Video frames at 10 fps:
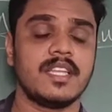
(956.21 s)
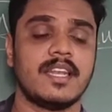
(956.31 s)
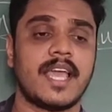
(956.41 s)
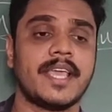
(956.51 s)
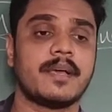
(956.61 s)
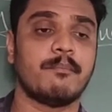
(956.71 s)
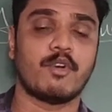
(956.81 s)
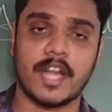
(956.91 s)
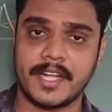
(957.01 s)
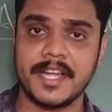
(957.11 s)
like
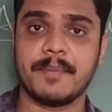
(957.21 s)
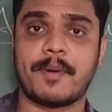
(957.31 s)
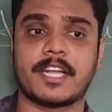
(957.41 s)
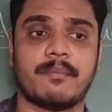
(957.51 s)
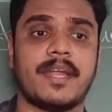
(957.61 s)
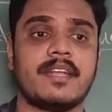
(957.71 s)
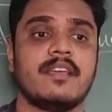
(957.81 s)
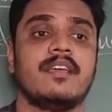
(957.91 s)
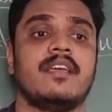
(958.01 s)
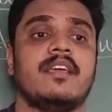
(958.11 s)
monetary department